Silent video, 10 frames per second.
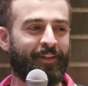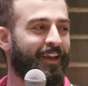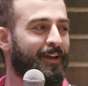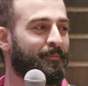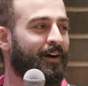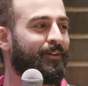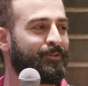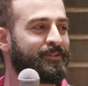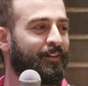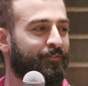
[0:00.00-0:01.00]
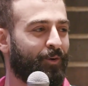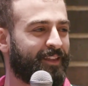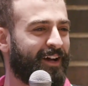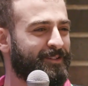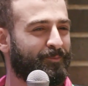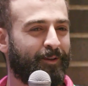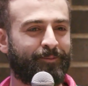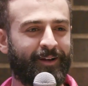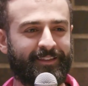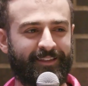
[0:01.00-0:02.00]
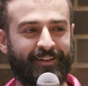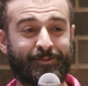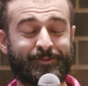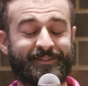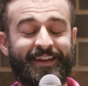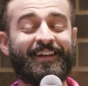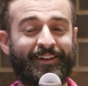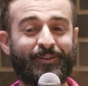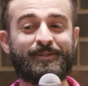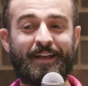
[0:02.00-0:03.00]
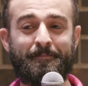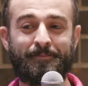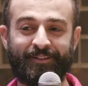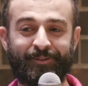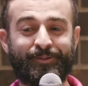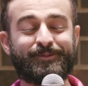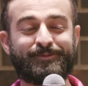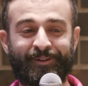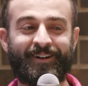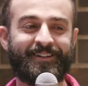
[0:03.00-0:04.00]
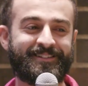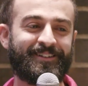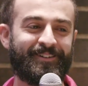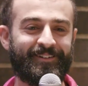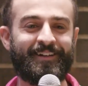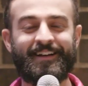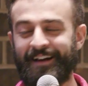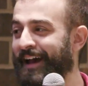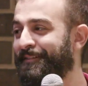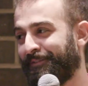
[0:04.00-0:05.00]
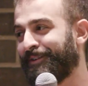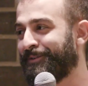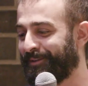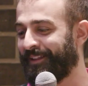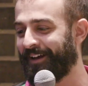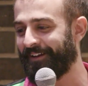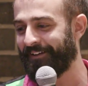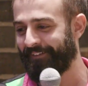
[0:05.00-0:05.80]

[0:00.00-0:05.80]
that came out. It was like 4,000 people, I think. It was epic, dude. It was raw. So I had fun doing that.